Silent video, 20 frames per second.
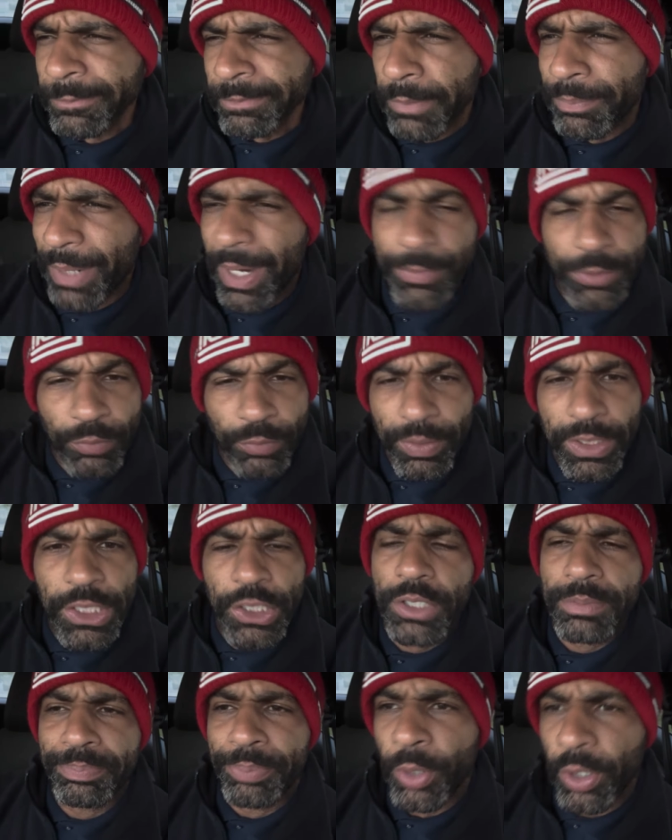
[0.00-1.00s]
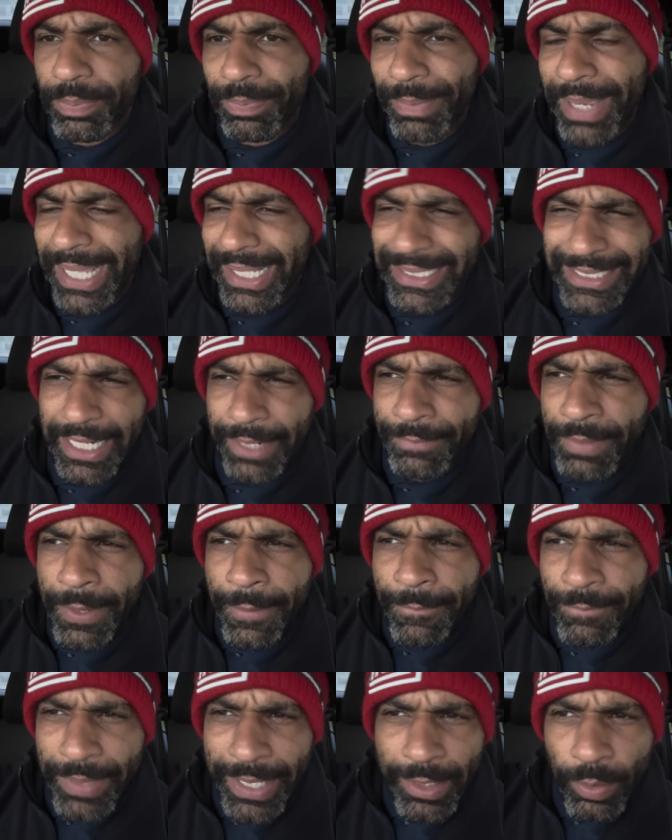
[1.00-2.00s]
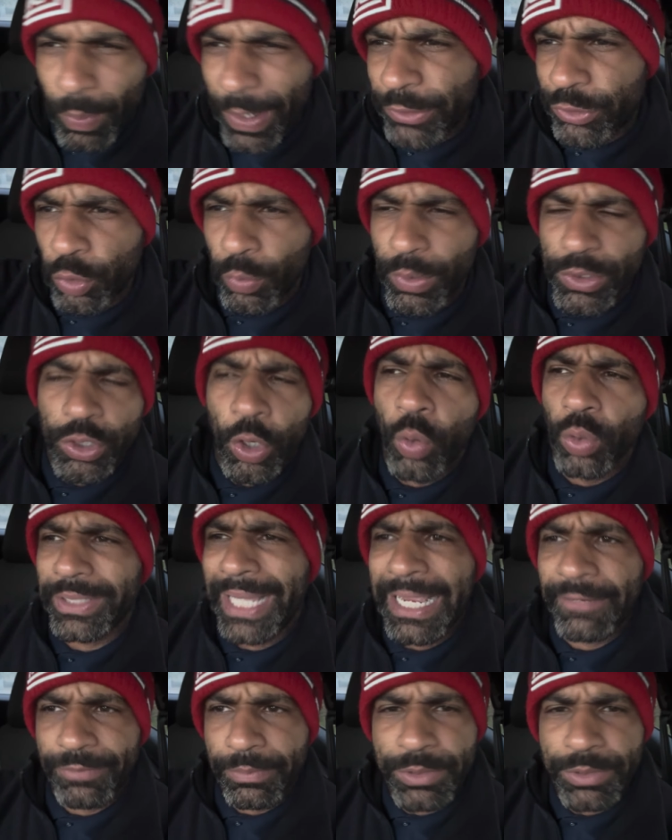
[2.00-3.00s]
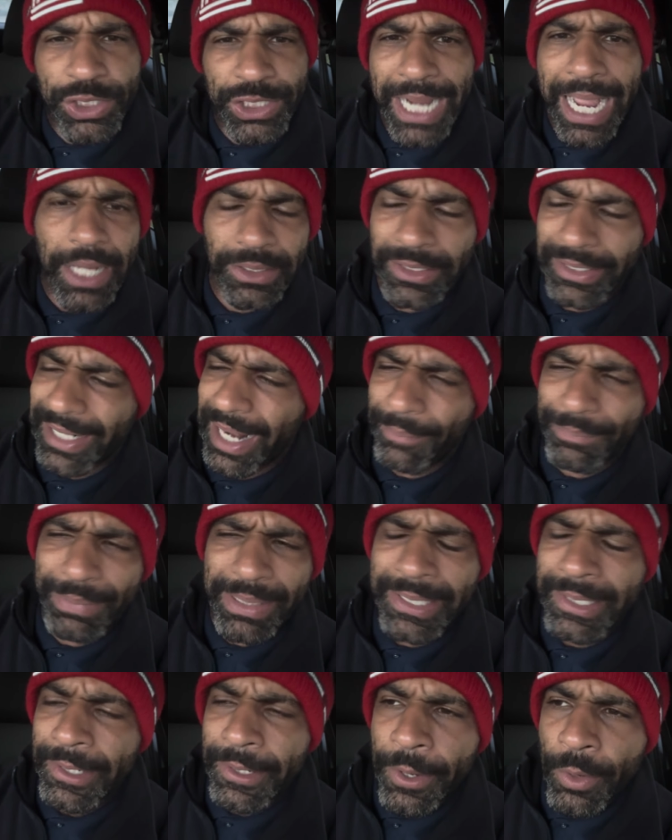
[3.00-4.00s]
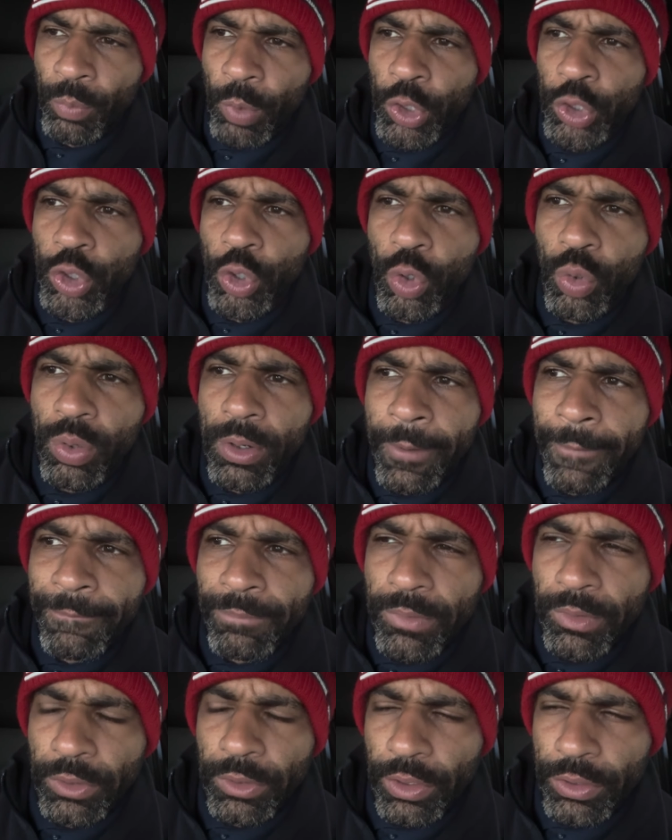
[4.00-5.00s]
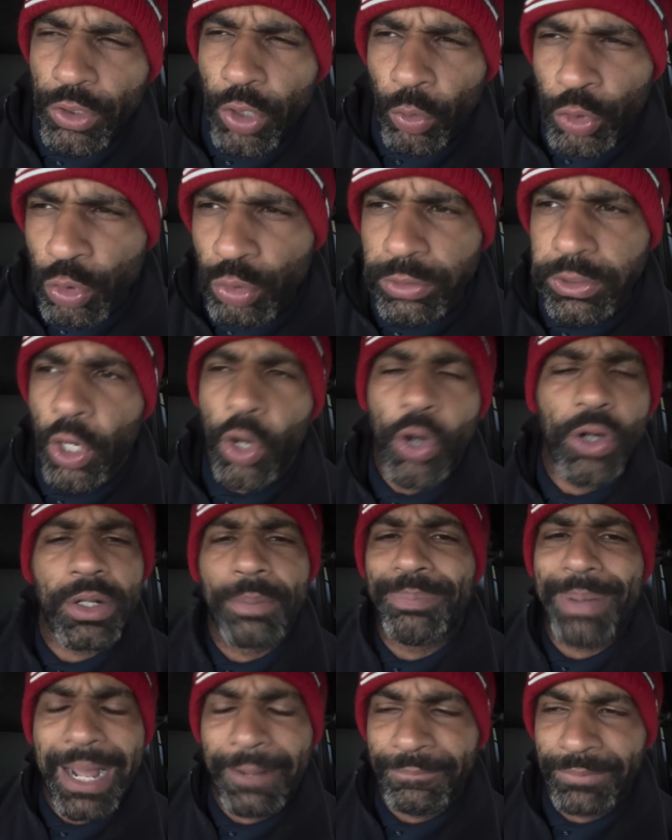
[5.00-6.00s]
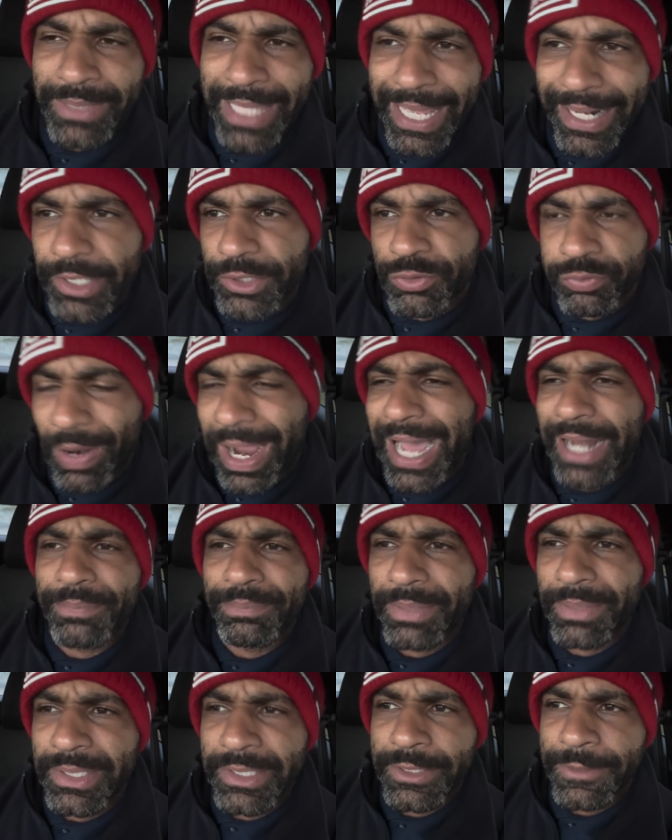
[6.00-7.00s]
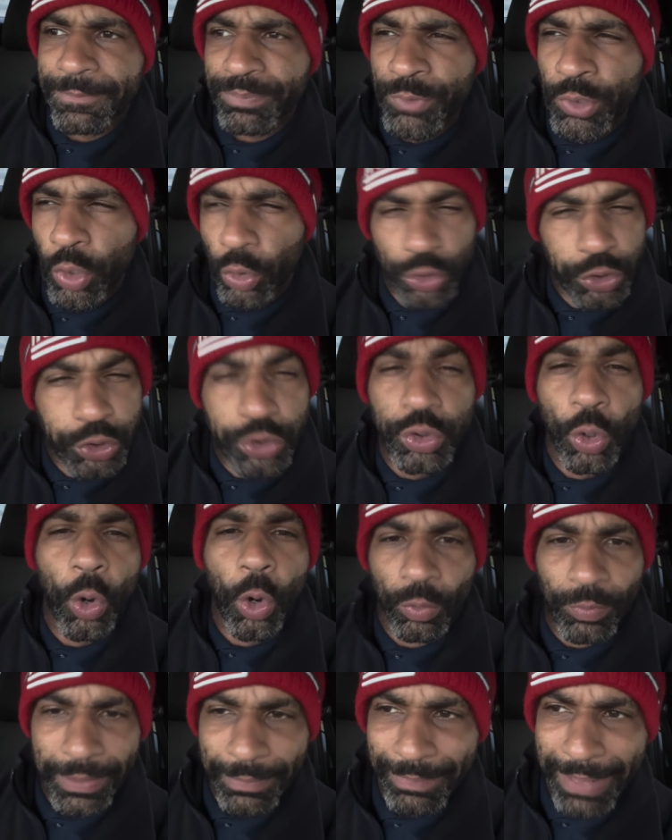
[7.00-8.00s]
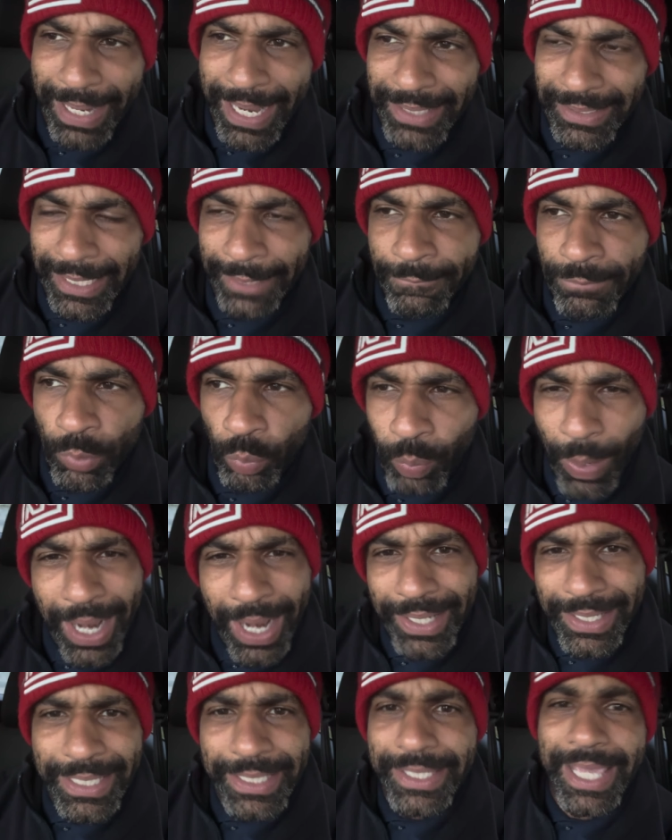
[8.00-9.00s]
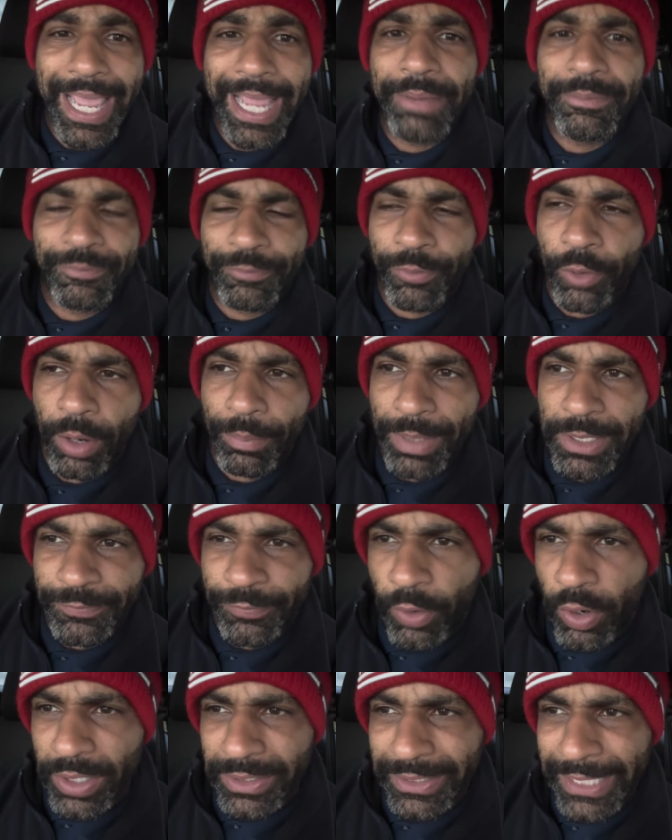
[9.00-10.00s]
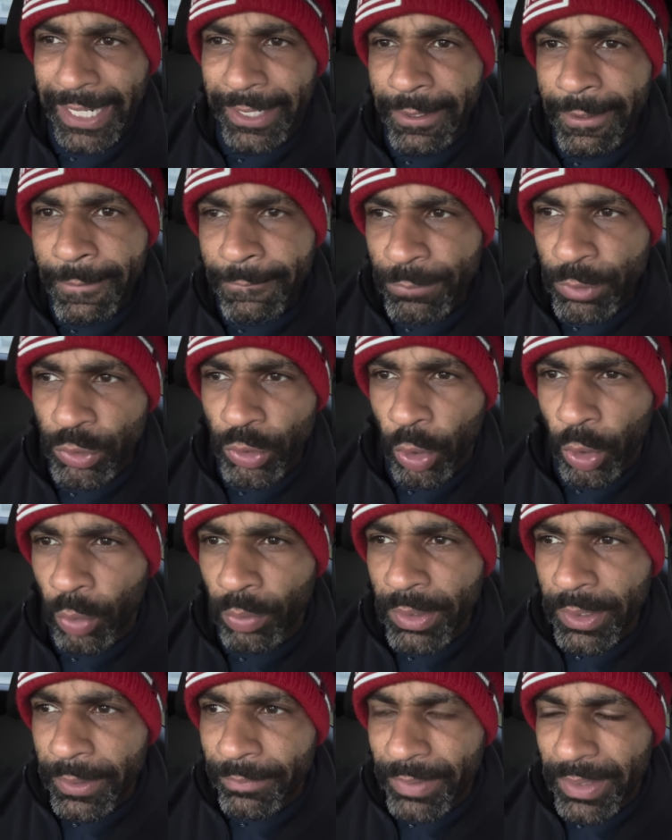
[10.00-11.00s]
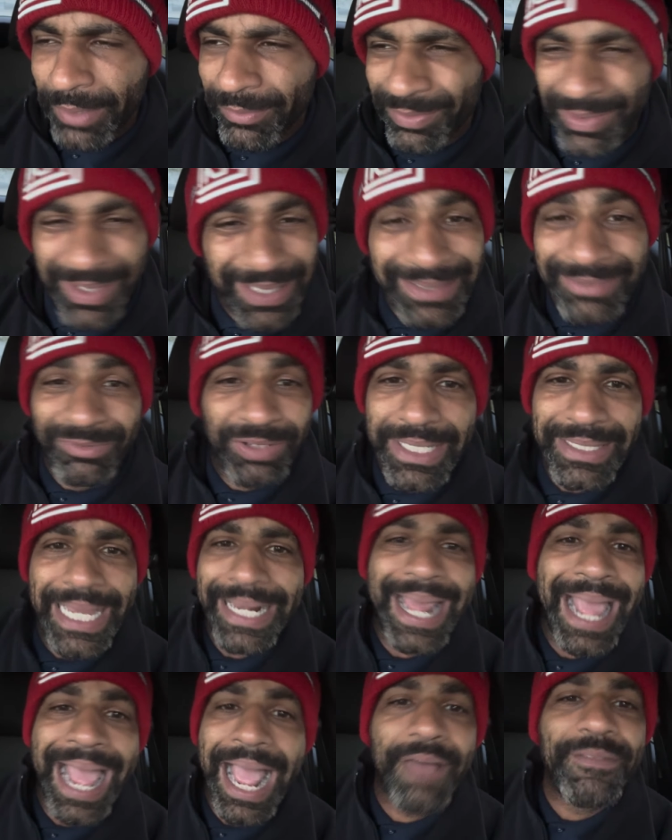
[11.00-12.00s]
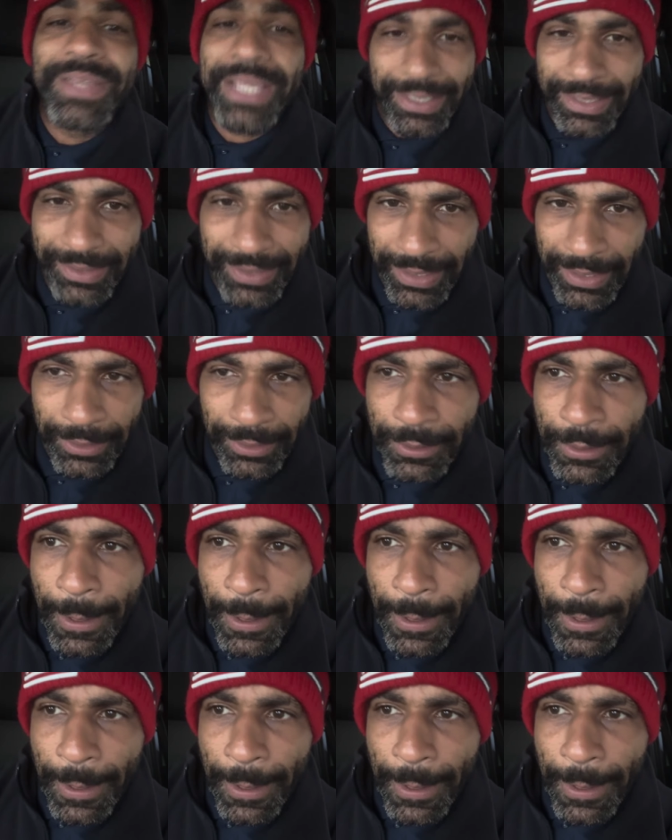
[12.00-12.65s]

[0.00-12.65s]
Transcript: But it was a really good book, man. Like I said, and it went through his whole life from childhood. And, I mean, when you... you learn about Dennis Rodman's, story, man, like where he came from as far as like, really not having anything.